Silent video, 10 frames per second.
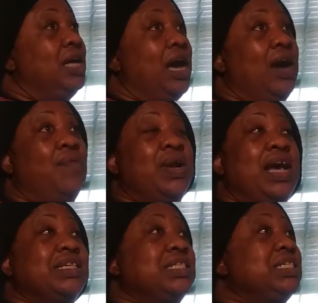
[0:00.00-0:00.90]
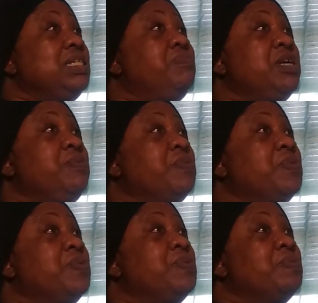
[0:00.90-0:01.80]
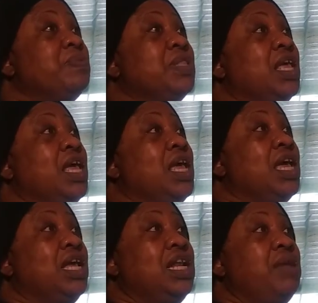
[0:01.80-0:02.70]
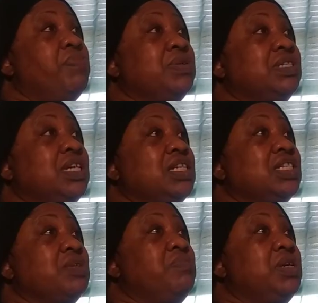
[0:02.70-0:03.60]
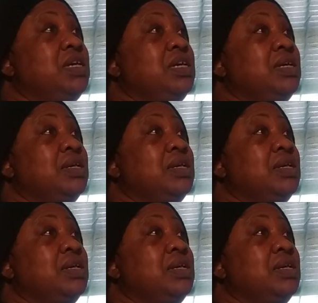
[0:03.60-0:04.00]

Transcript: I, when I see people and they present to me